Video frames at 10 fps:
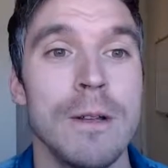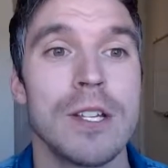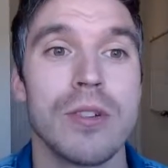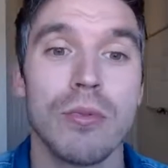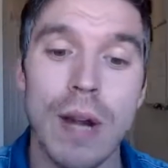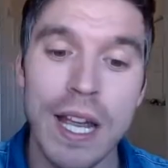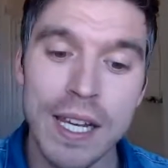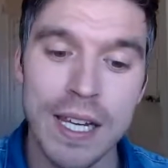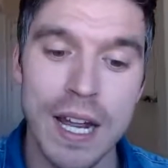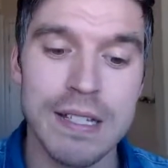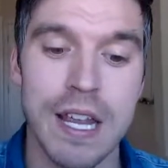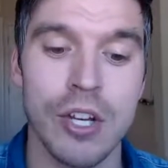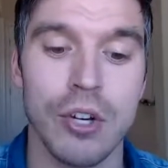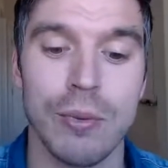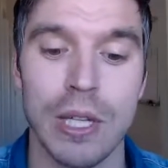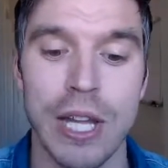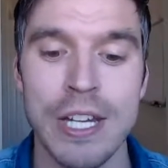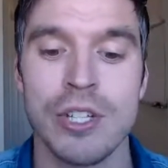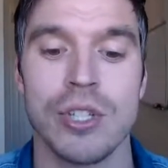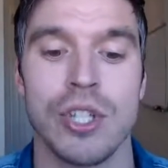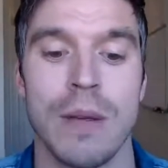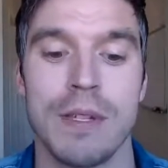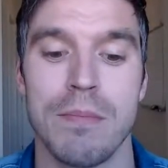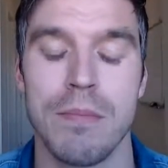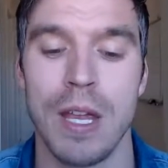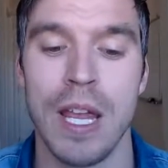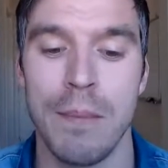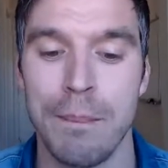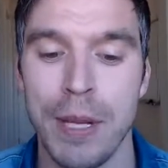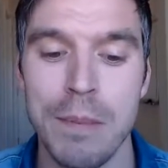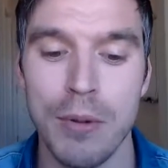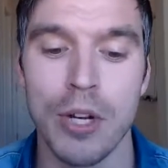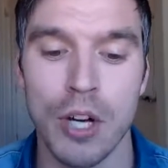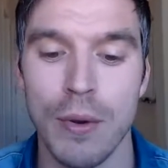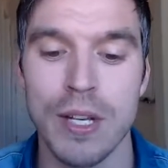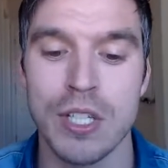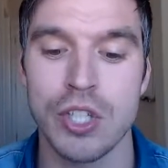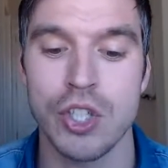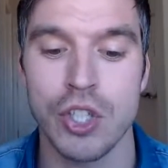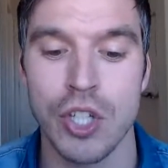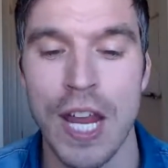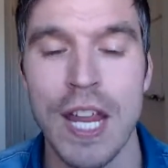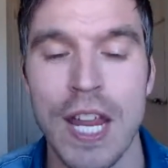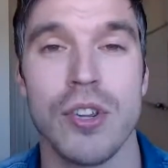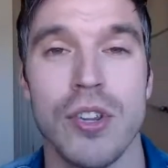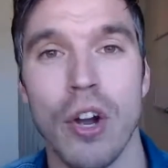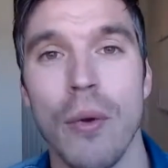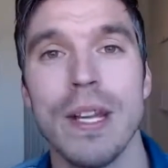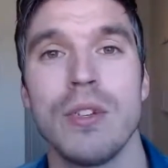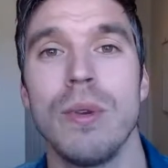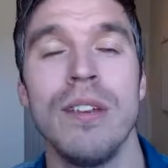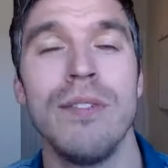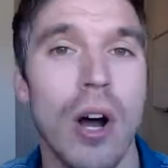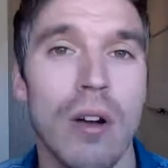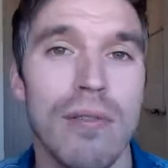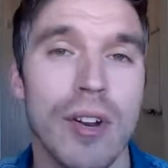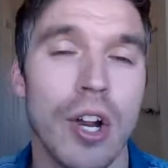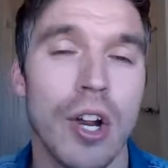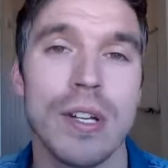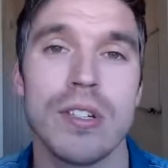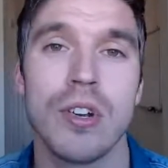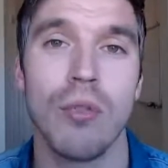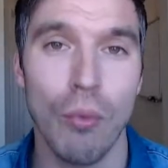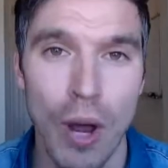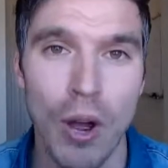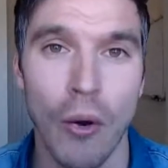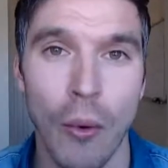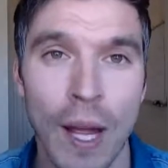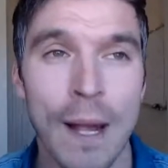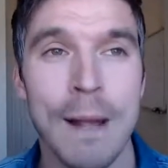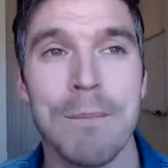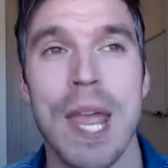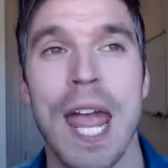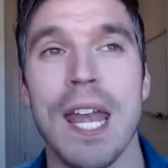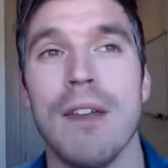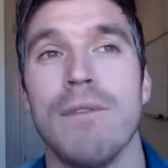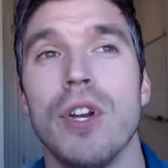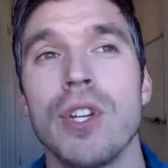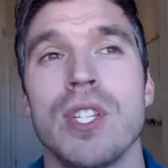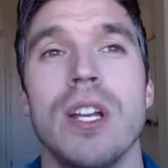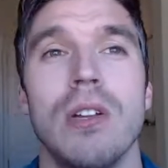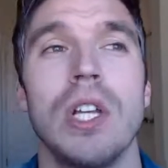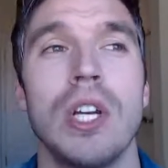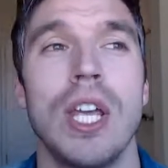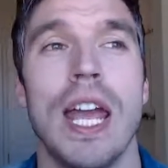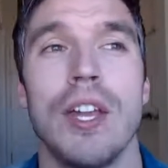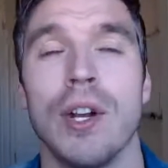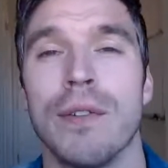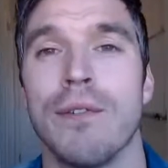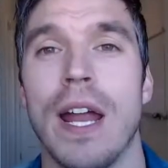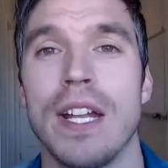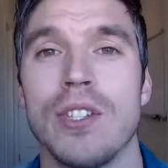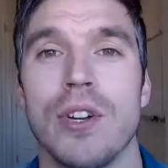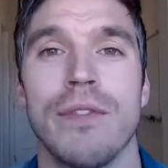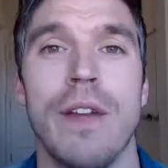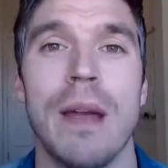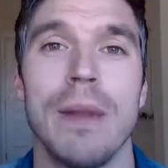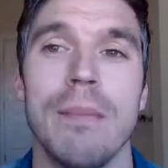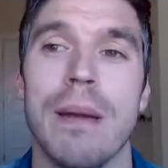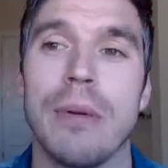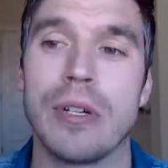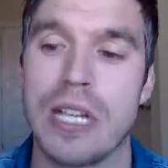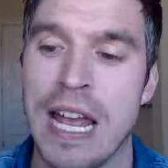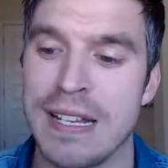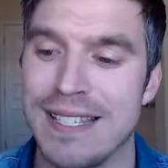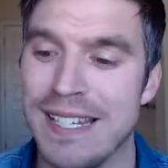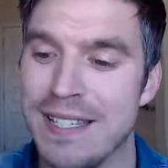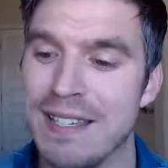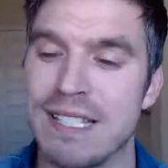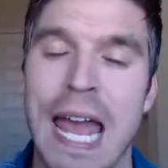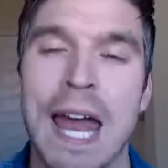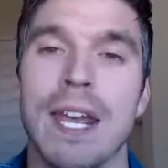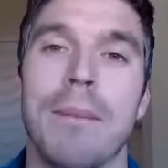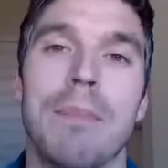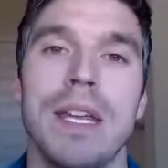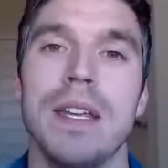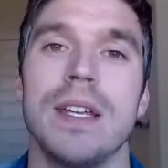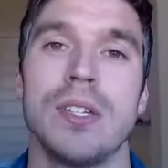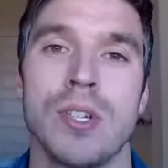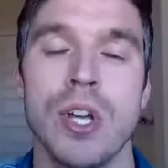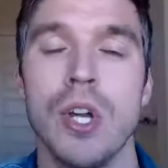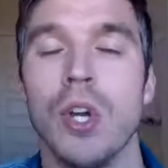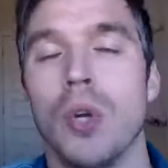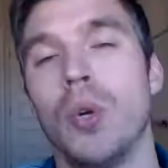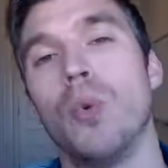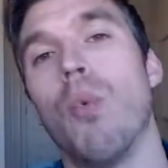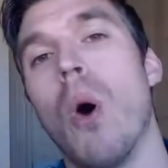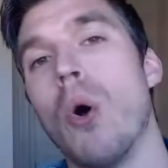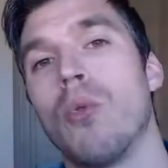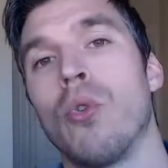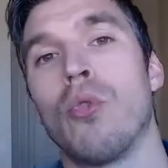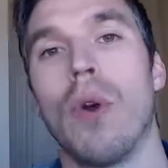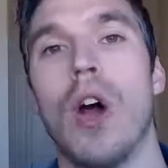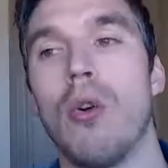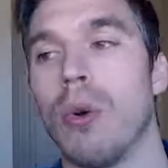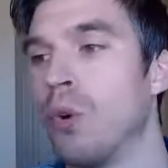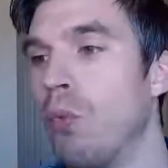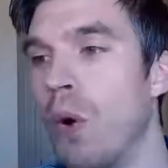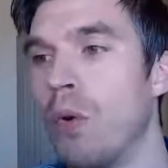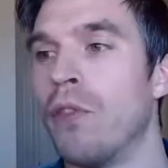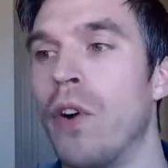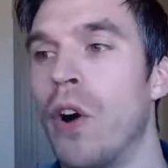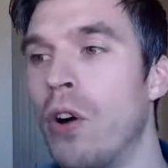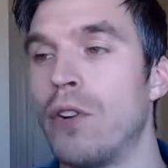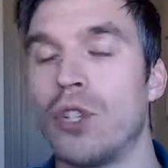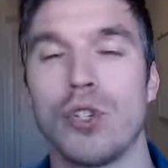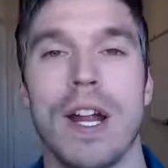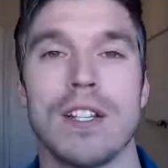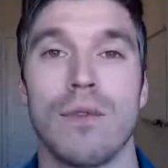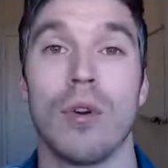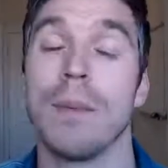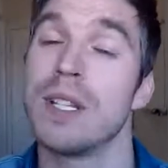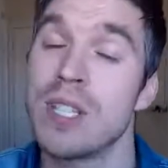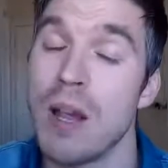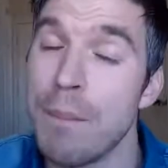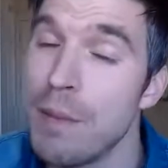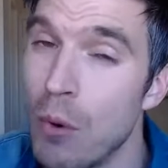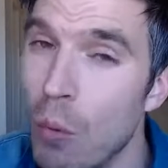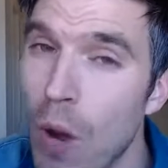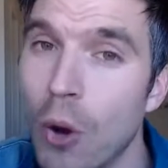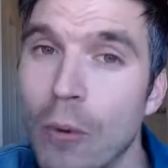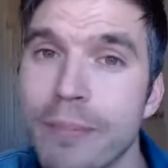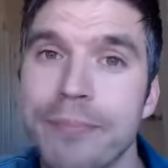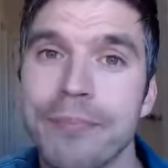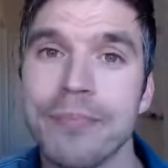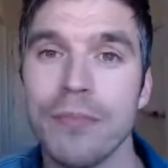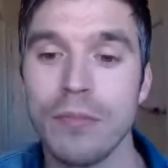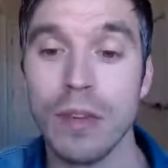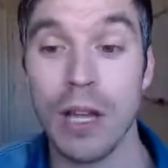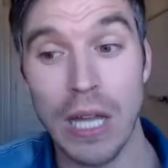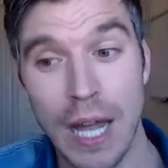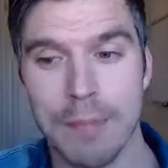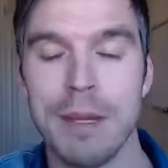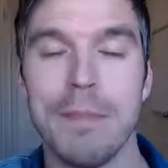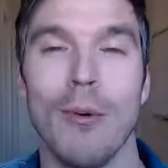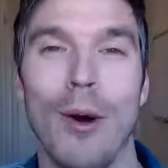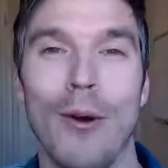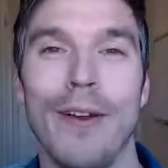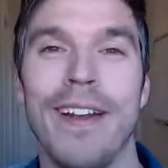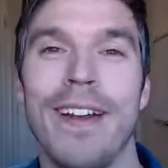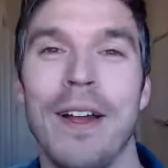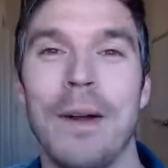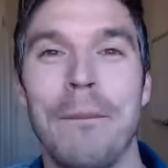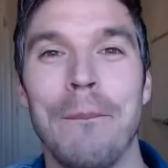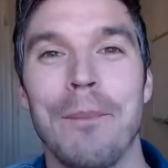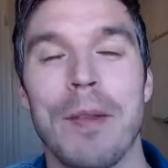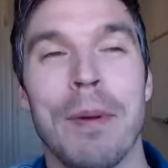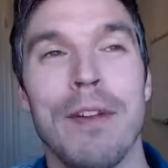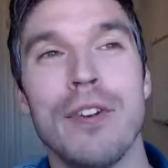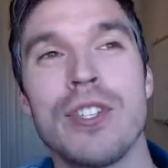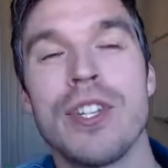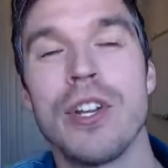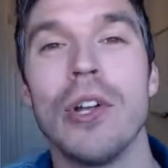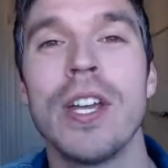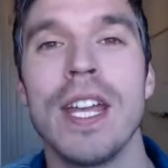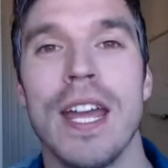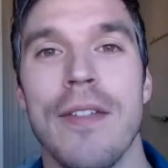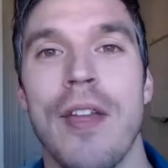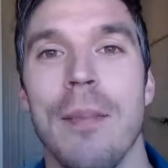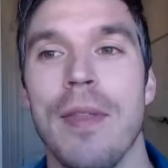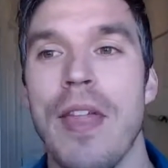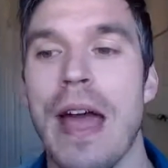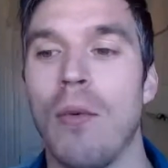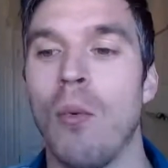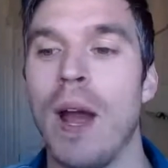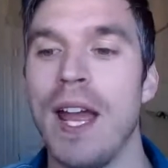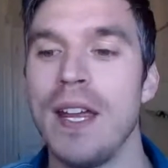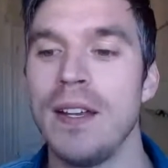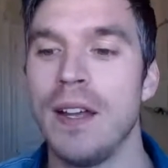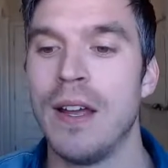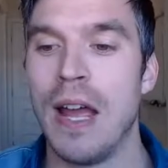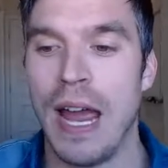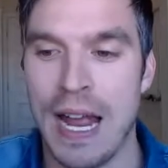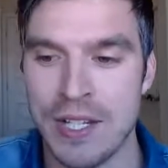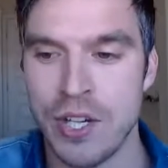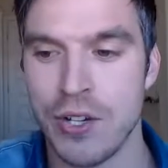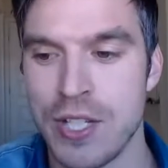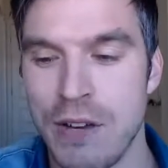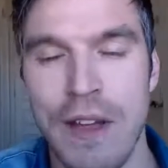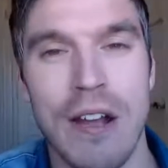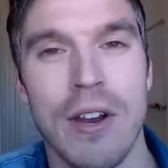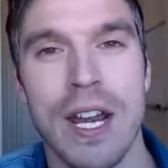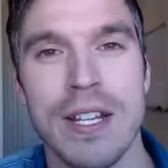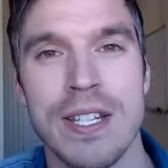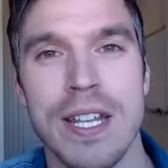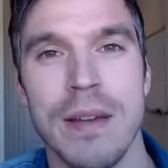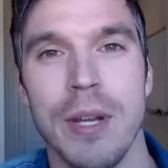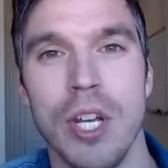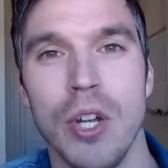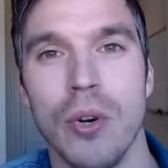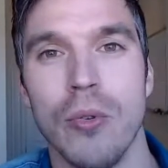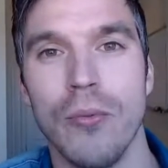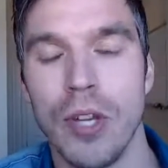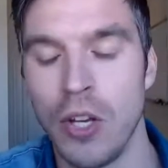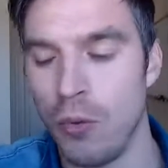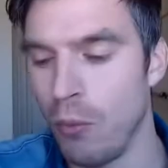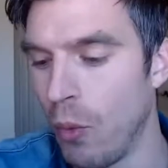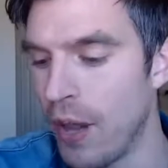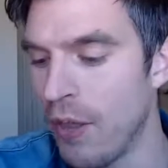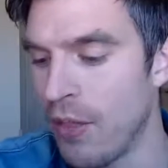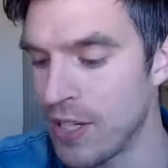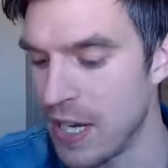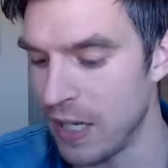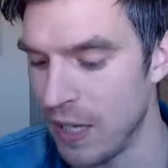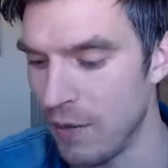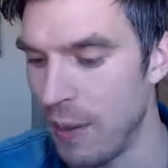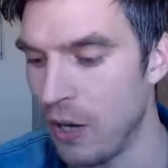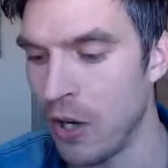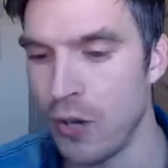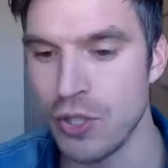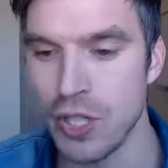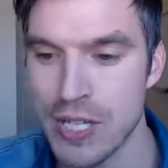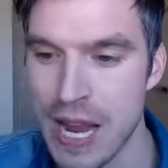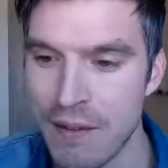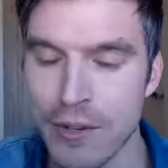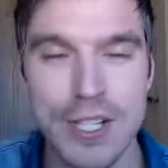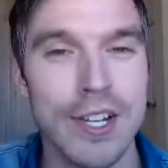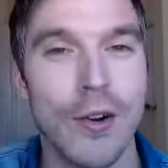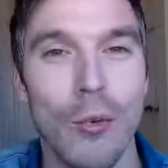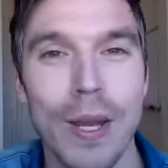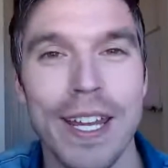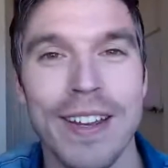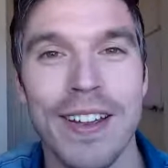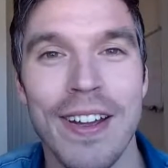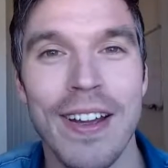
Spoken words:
So recognize that in your relationships, people are going to change. They're going to evolve. They're going to grow. And if you're still looking at your friends, your family members as these static beings who won't grow or who won't evolve or transform, and some people won't, a lot of people won't, but if you're still looking at them in that way, ask yourself, how can I see them anew? You know, one of the things that I love about coaching is every single week,